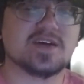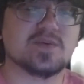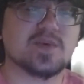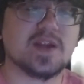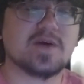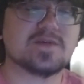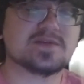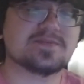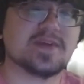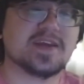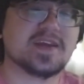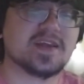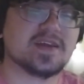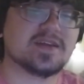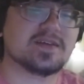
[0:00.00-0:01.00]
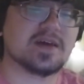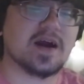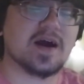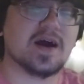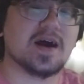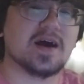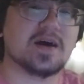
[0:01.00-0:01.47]
when I was making
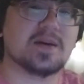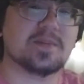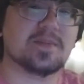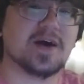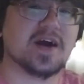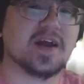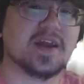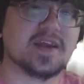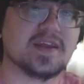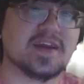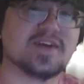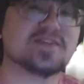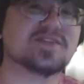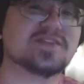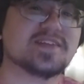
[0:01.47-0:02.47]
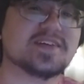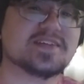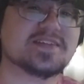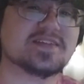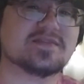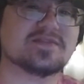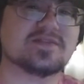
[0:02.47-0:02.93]
my character
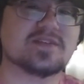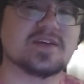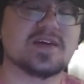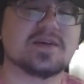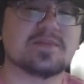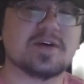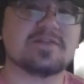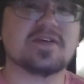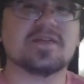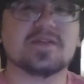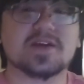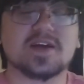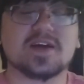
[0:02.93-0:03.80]
list of my favorite